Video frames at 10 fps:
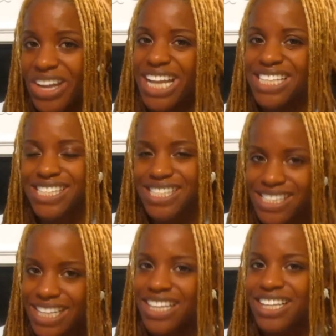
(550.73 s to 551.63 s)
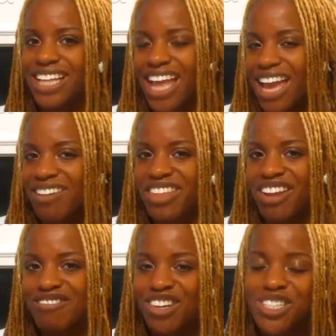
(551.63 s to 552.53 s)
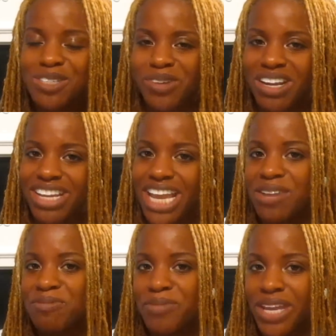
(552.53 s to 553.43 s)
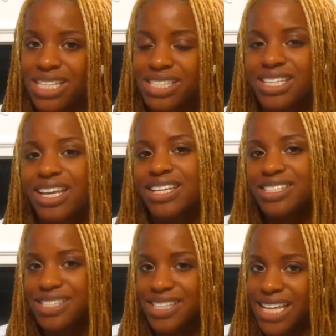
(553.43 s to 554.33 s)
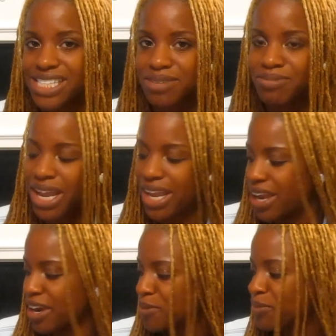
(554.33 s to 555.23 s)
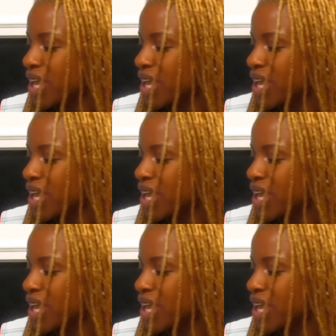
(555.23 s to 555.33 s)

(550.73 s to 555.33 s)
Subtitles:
and I still have that rosemary and mint scent in my hair.